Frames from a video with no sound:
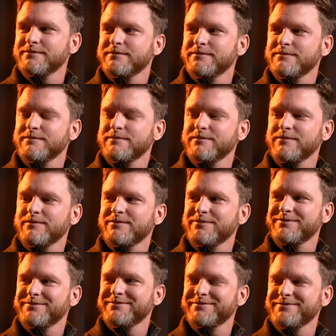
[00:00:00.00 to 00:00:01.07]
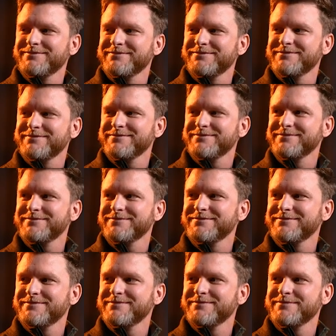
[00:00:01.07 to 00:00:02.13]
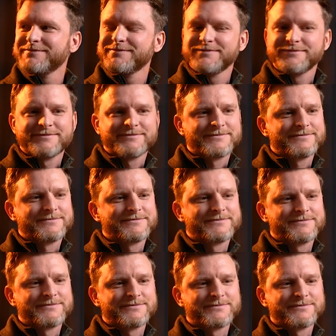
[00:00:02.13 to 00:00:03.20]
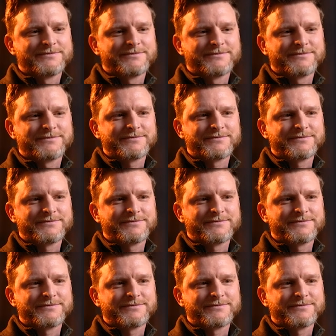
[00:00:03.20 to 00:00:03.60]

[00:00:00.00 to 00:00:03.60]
(not speaking)